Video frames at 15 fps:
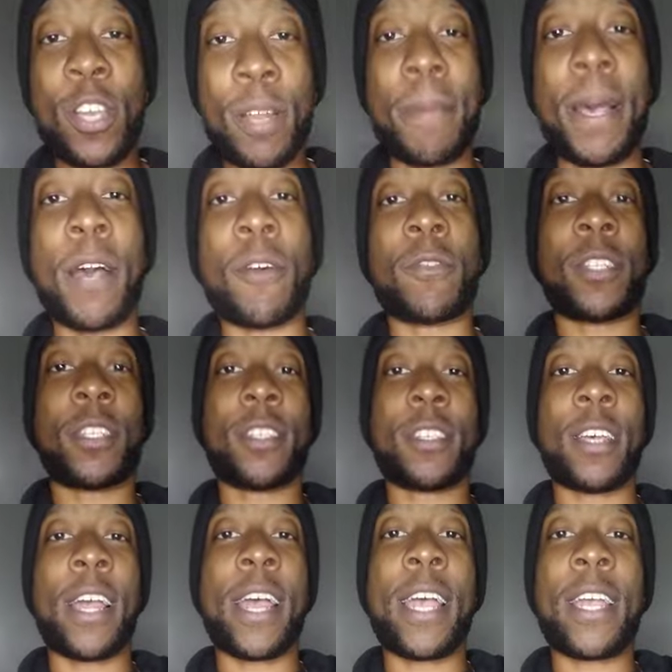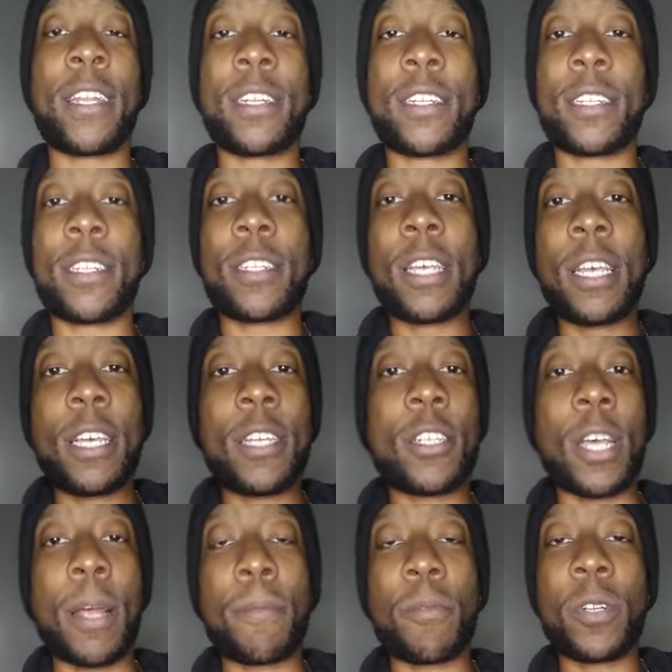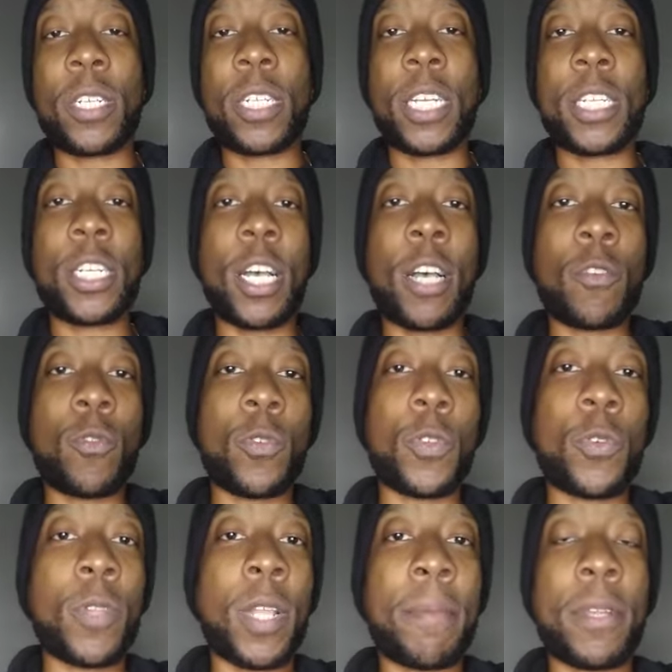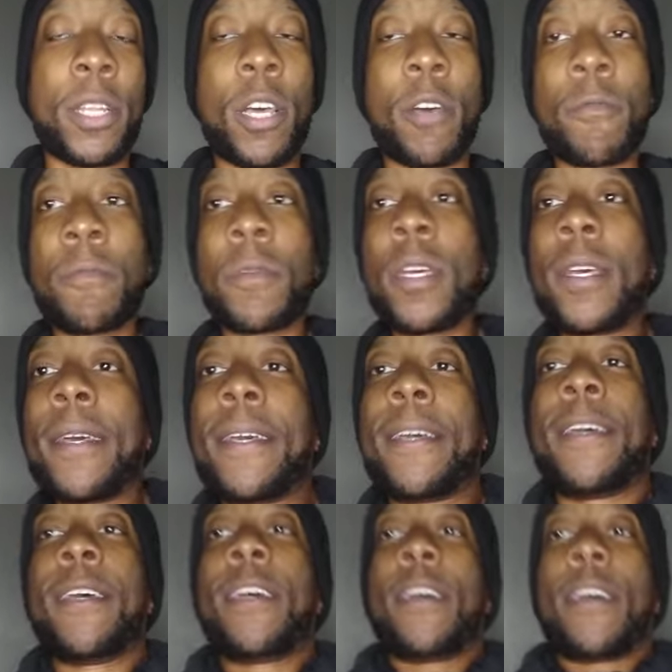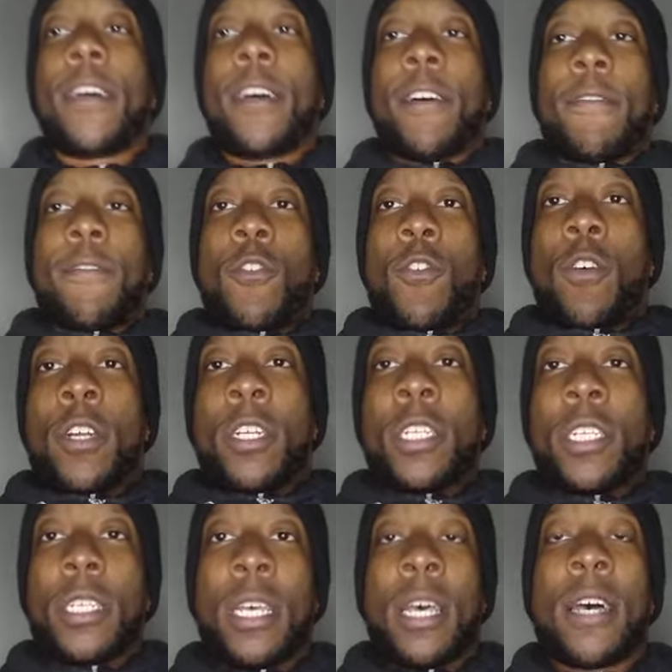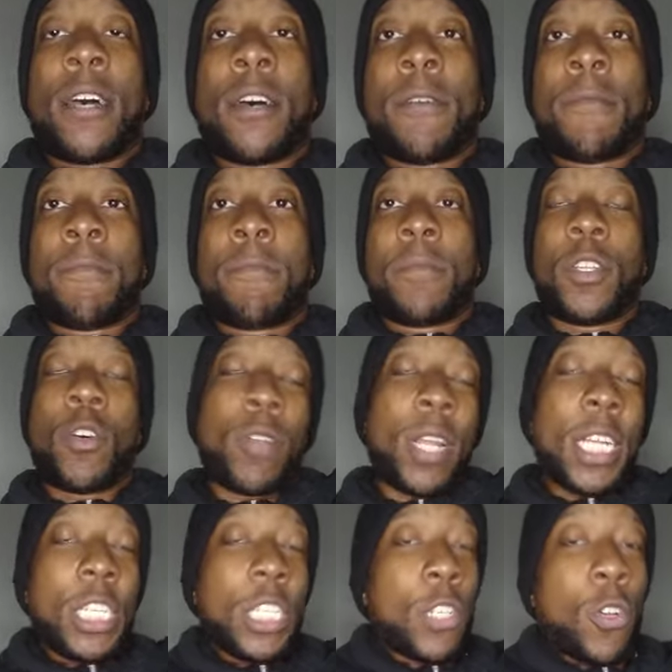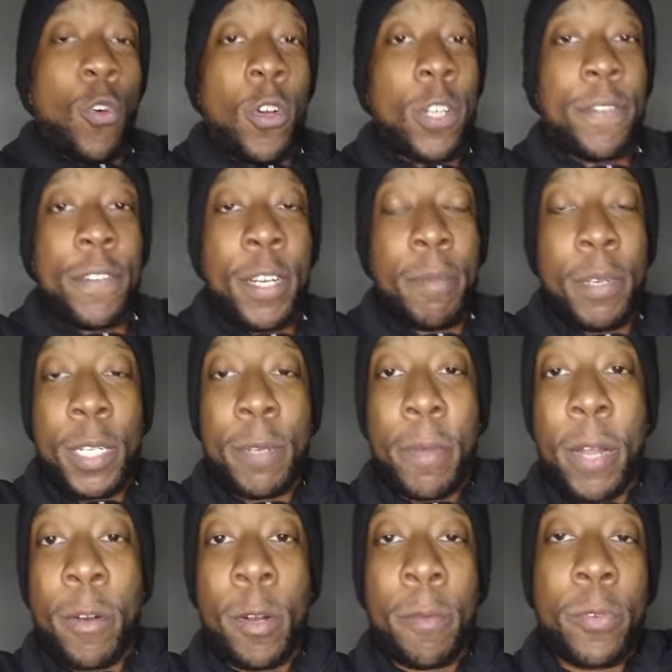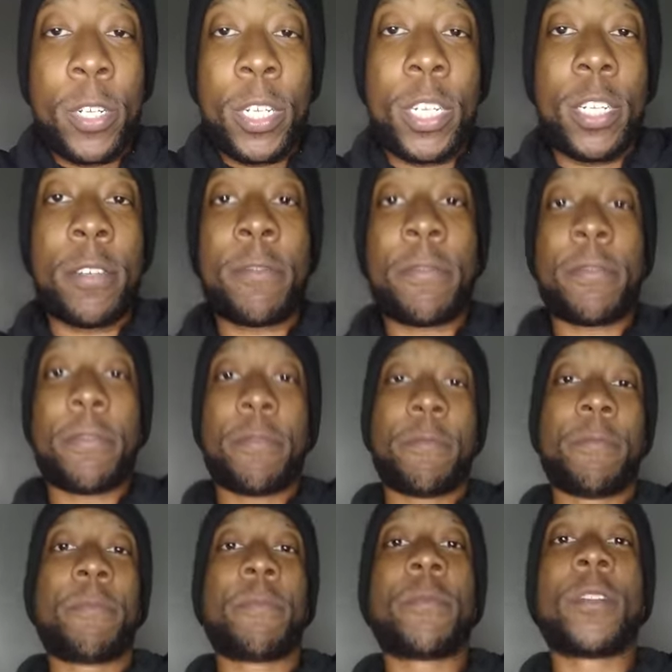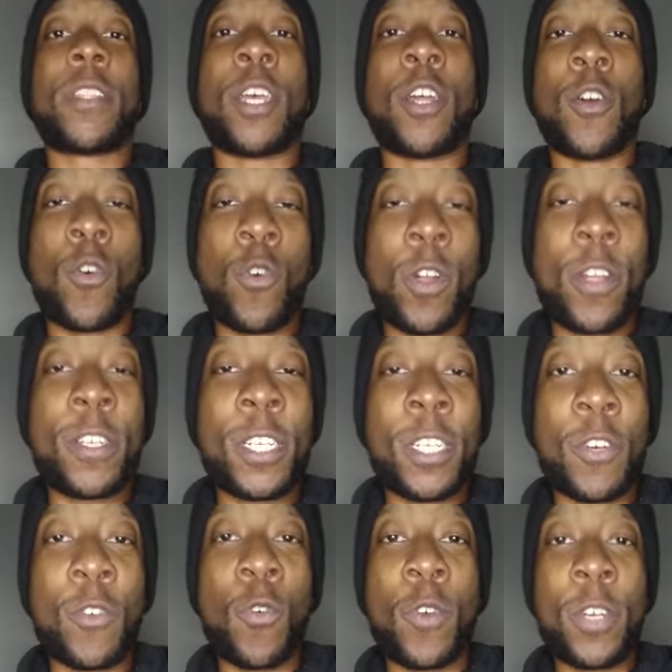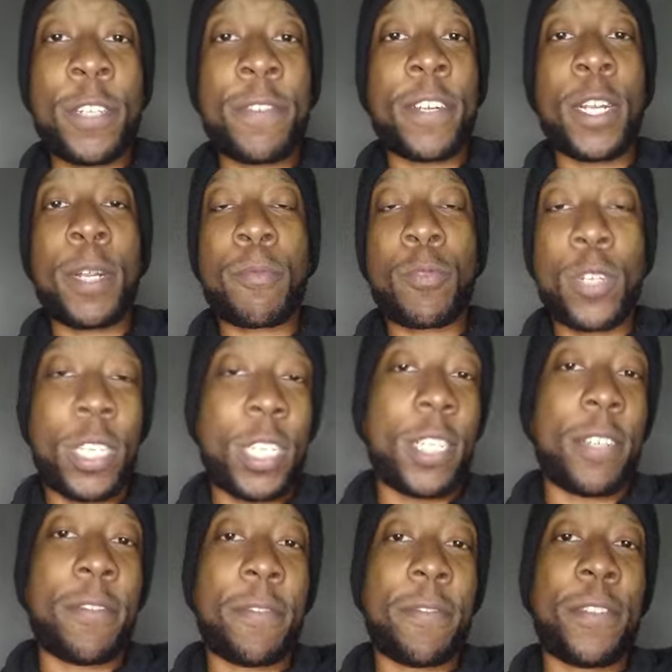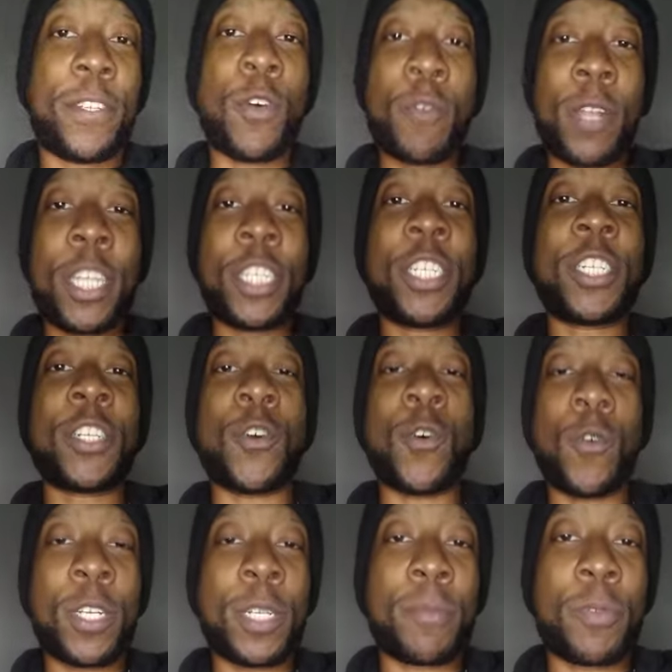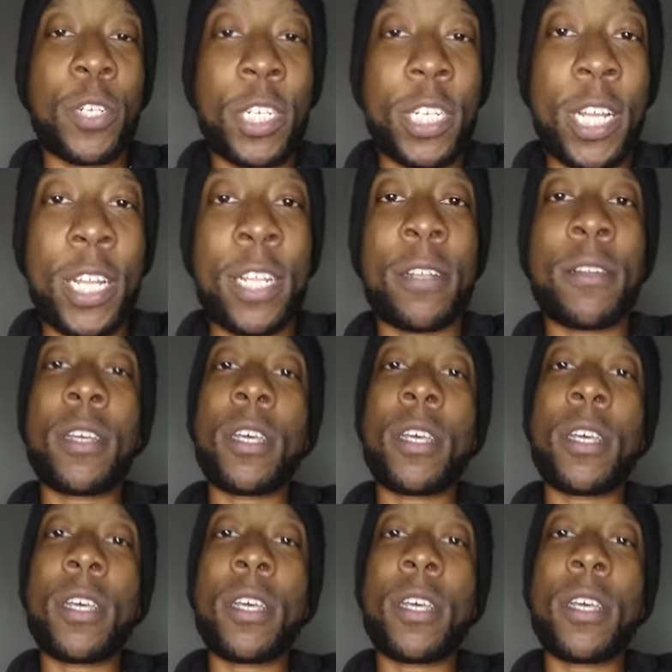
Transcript: it about. All right. So I appreciate y'all who do let me know. Of course, um, donations are always very much appreciative. They're always, always very appreciative. Donations are always appreciated.